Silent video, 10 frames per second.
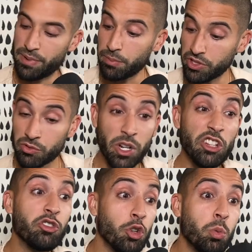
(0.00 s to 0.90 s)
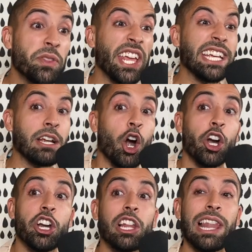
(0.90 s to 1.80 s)
People obsessions. just want to do what they
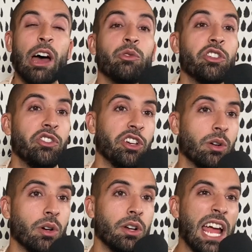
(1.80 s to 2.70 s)
aren't allowed to do.